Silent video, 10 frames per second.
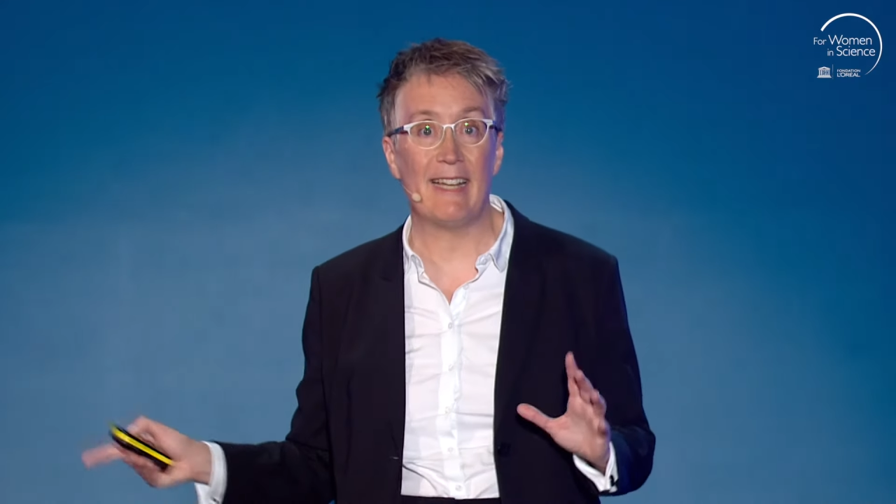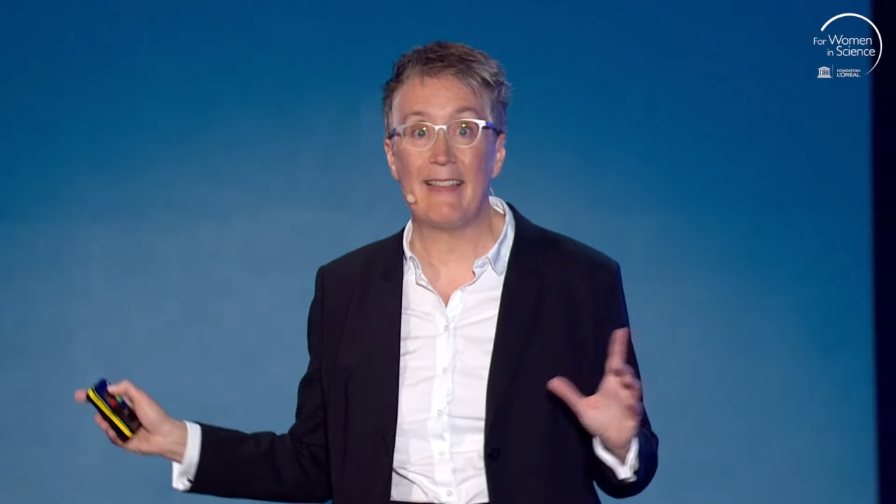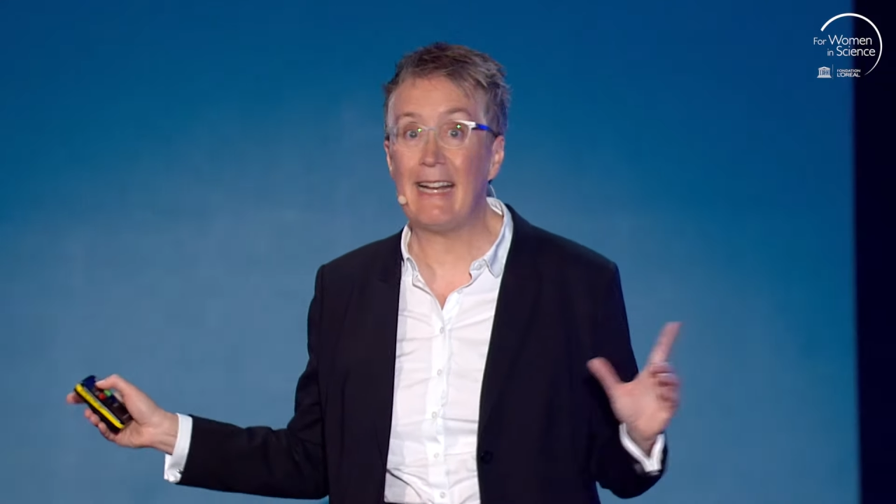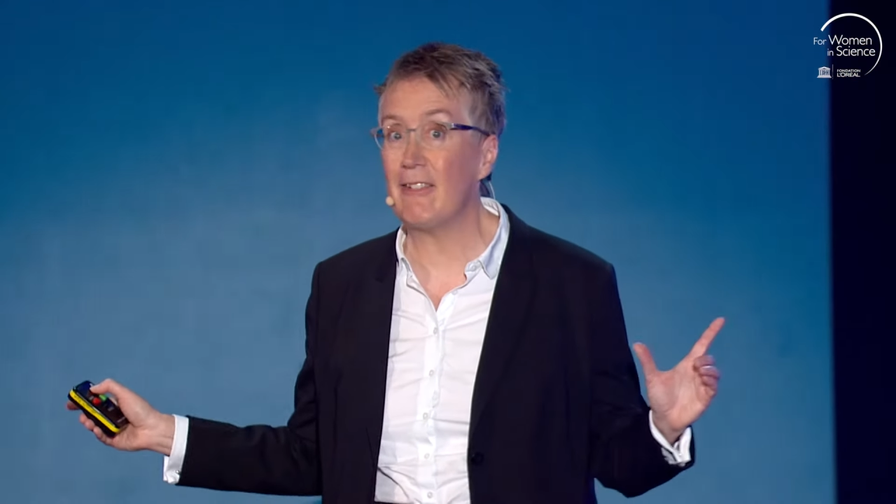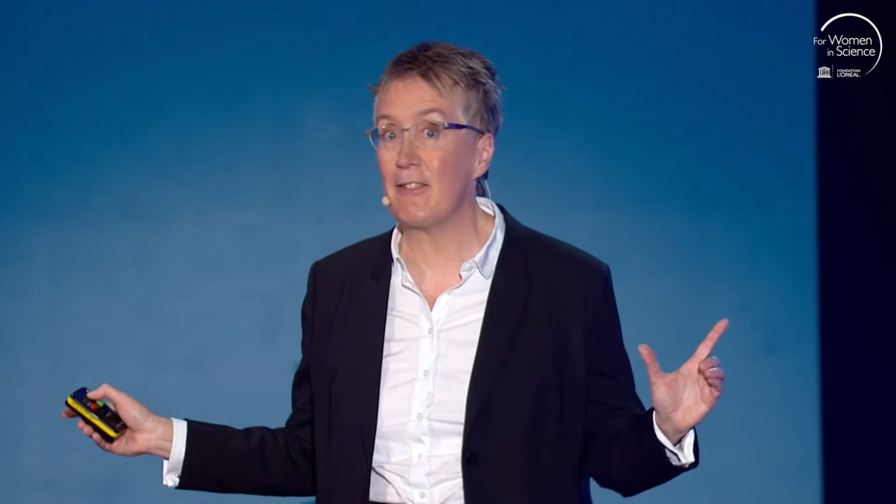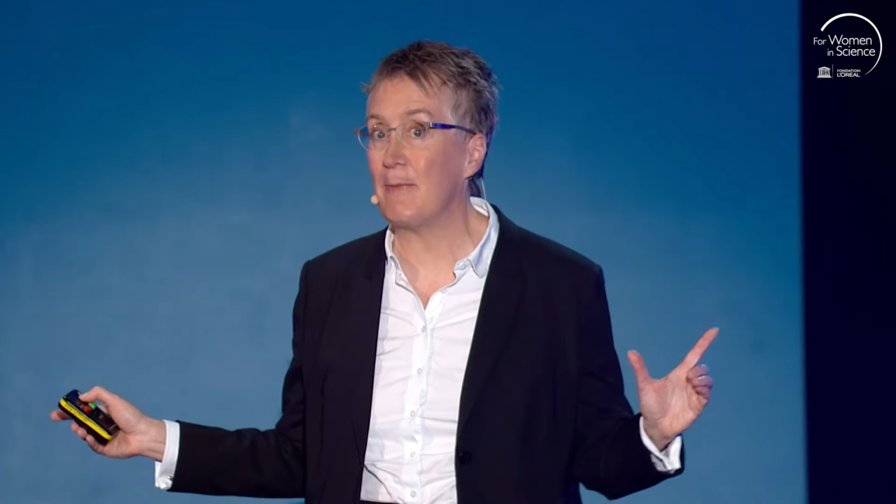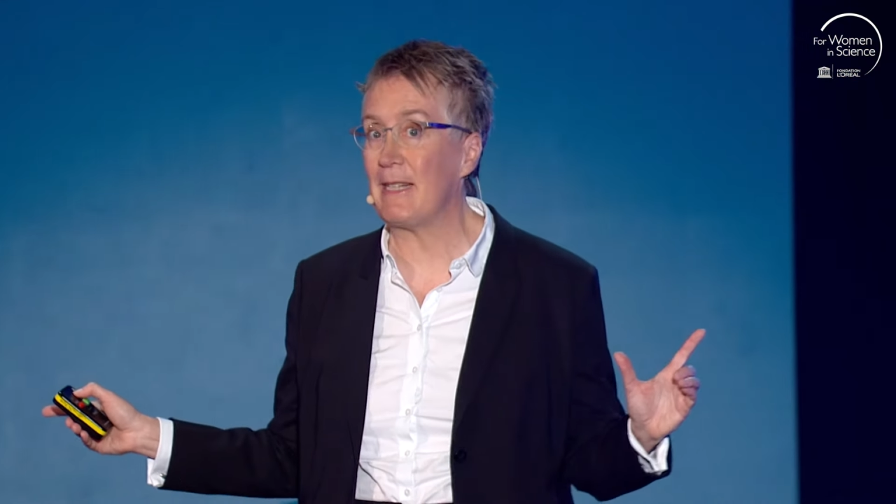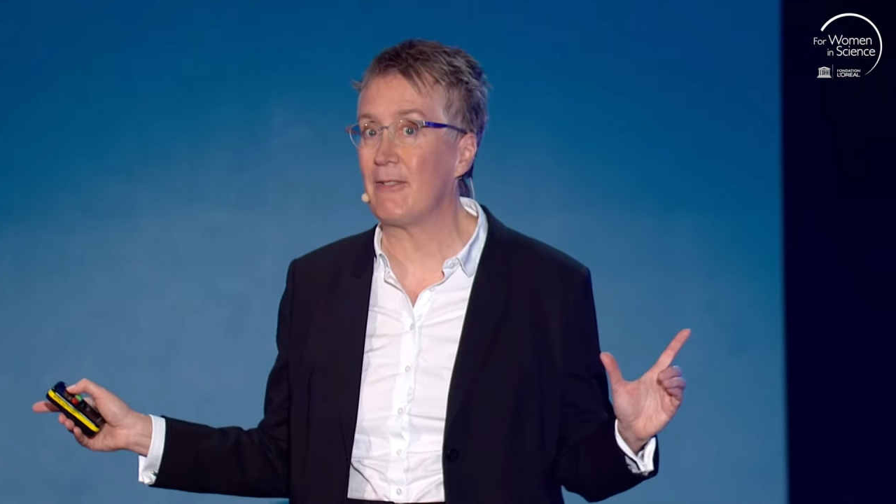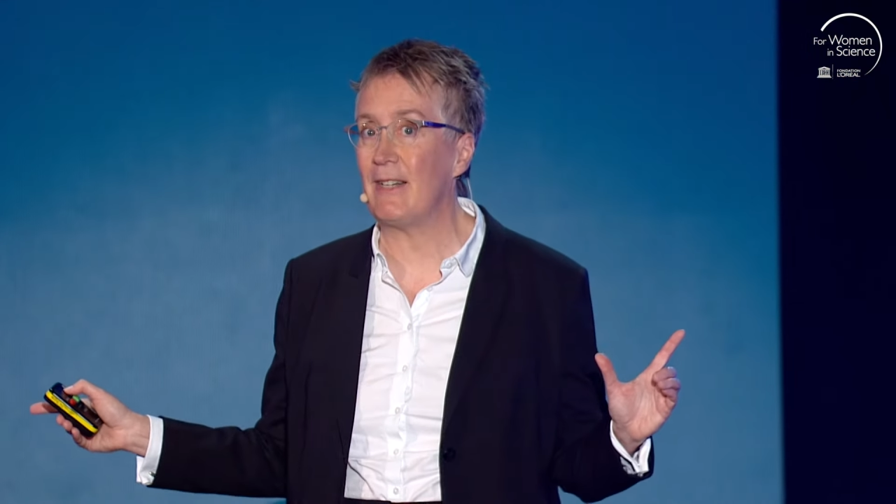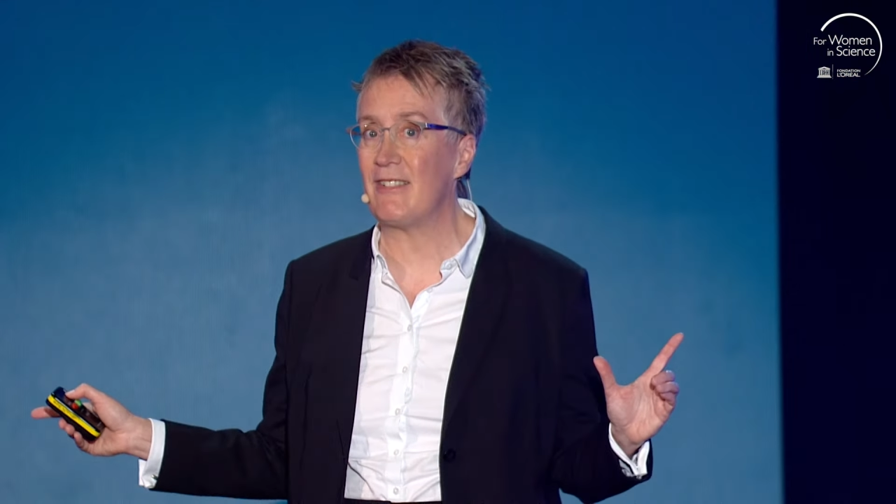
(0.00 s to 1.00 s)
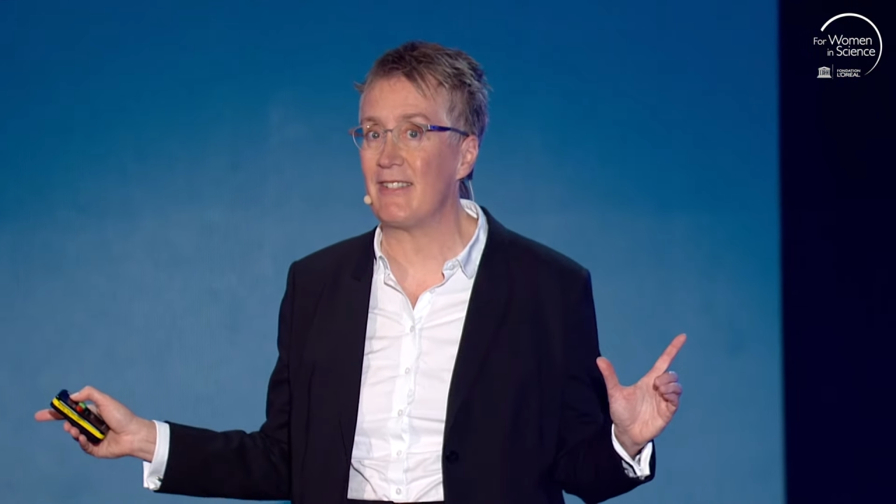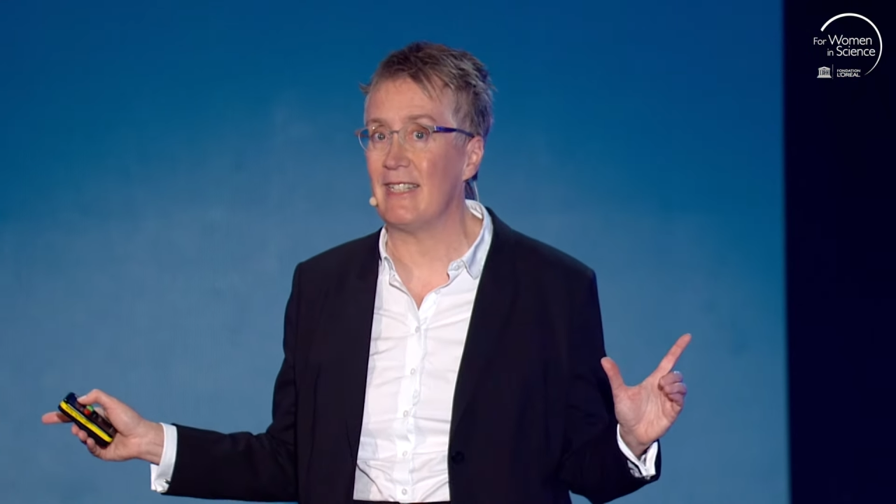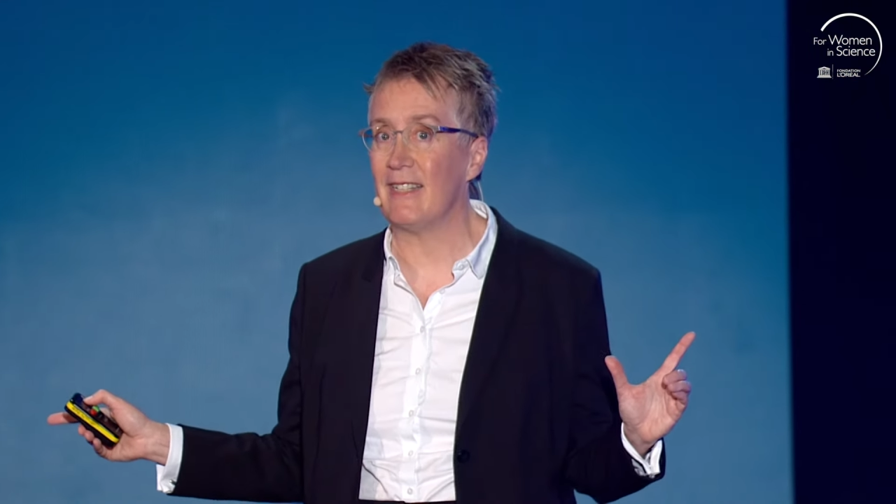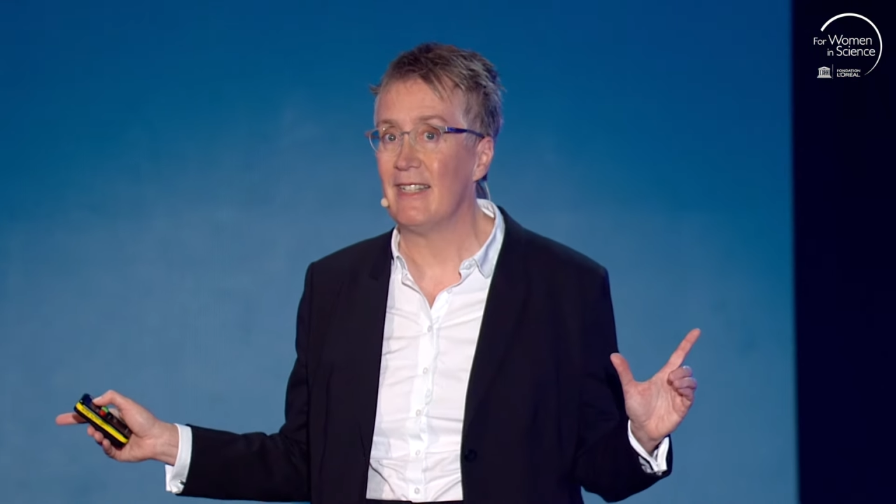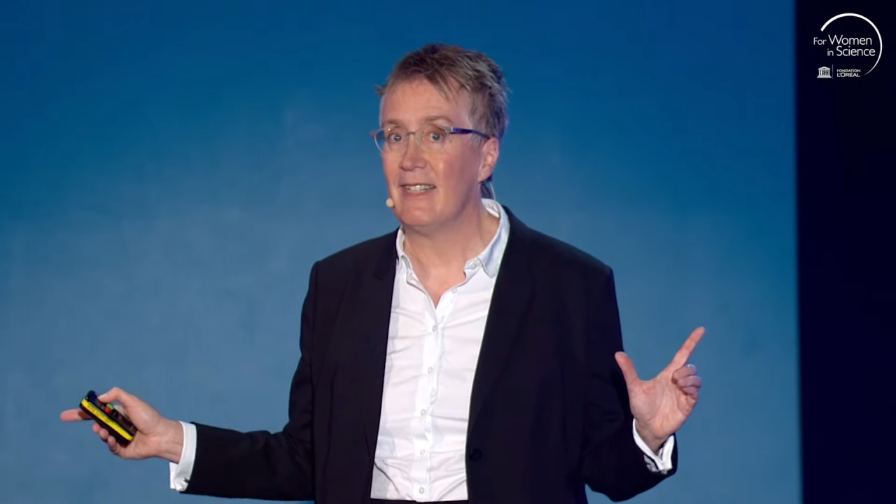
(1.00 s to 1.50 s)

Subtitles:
and that was a big question,